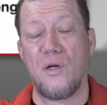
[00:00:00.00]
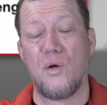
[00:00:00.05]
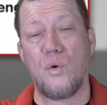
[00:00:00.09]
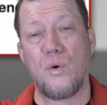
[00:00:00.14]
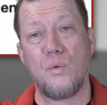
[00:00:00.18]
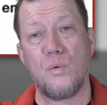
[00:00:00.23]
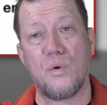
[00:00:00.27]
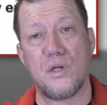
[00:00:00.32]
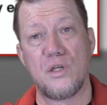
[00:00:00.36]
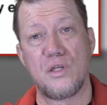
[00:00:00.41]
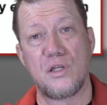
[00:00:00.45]
We
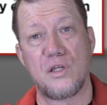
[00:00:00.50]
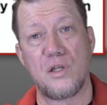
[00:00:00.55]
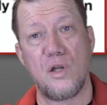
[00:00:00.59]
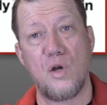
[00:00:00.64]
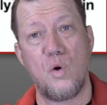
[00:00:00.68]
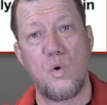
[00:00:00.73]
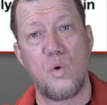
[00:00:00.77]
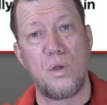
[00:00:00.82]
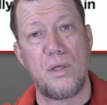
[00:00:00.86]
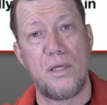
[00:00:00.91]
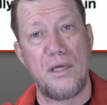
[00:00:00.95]
want to
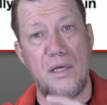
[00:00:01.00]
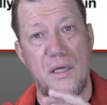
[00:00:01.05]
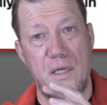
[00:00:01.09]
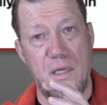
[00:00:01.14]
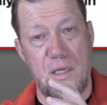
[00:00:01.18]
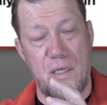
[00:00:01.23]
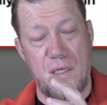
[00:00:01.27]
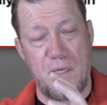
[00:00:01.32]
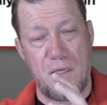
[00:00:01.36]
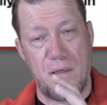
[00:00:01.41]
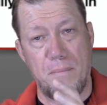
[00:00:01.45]
slowly
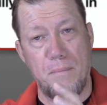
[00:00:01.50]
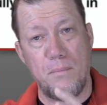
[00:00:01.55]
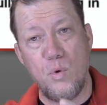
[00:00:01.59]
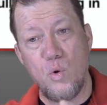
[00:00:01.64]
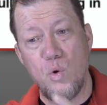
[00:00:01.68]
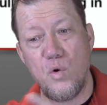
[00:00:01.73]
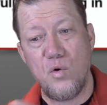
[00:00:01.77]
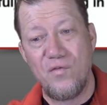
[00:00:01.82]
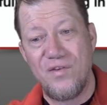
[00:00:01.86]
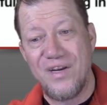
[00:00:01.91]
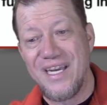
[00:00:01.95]

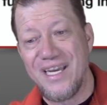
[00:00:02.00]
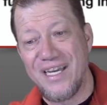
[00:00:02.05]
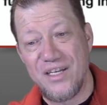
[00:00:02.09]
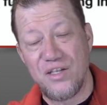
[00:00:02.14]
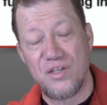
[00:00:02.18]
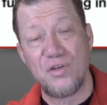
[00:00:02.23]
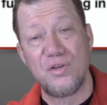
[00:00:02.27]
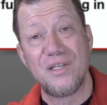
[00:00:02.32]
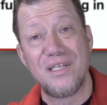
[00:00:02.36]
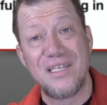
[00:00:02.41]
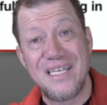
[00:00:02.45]
move
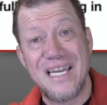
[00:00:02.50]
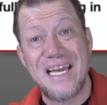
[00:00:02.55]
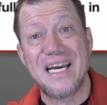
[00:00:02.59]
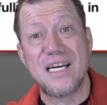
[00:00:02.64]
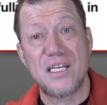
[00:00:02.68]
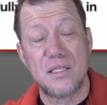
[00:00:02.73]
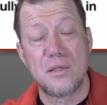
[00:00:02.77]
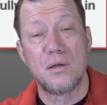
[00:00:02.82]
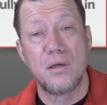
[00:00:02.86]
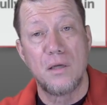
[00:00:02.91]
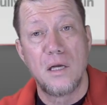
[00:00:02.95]
into the
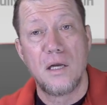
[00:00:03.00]
next